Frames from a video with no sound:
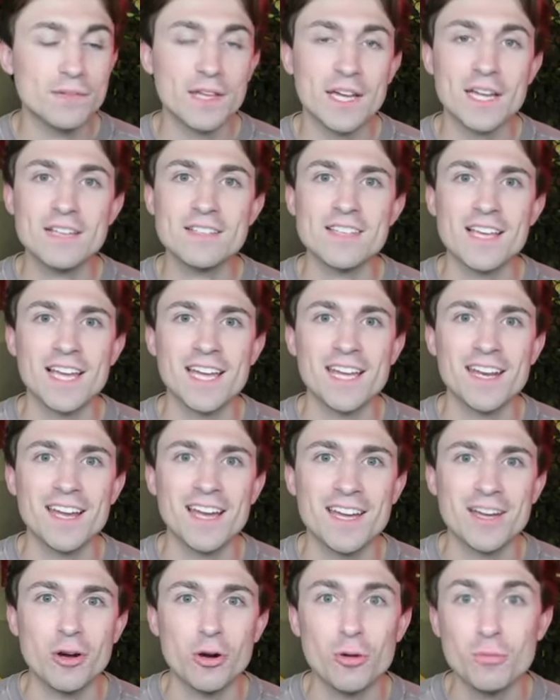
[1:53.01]
Thanks, and
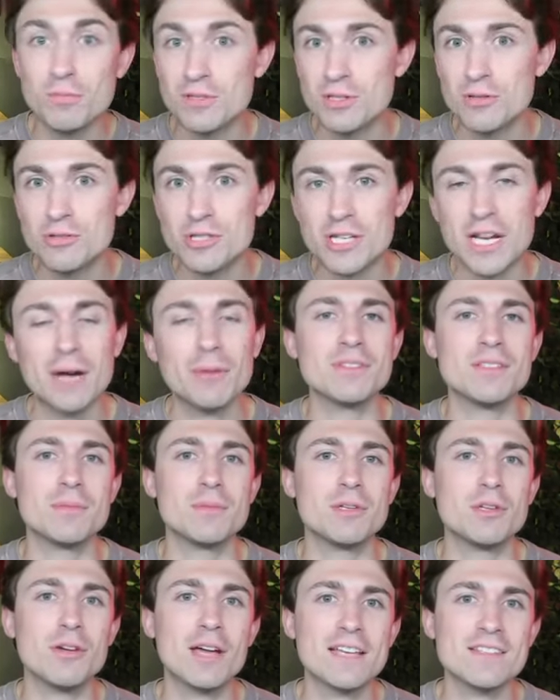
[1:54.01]
I hope to chat with some
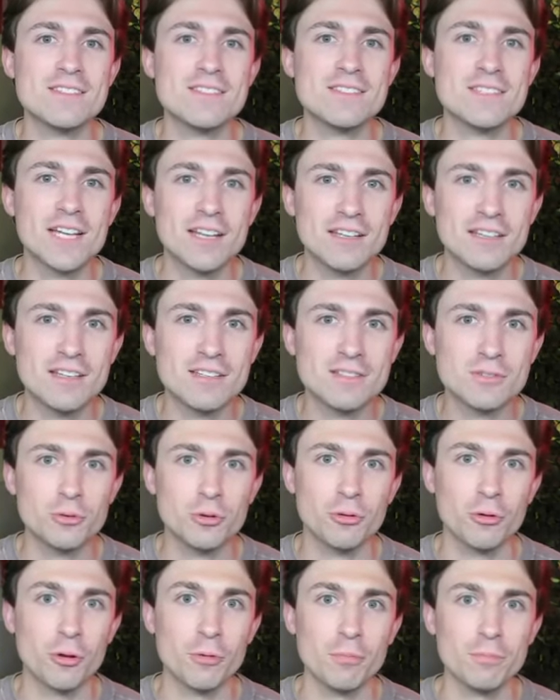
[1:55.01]
of you guys inside of the
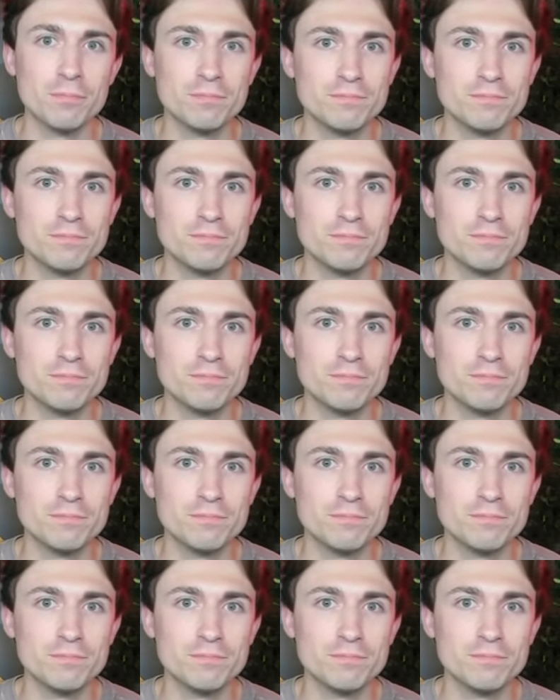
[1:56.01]
Discord group.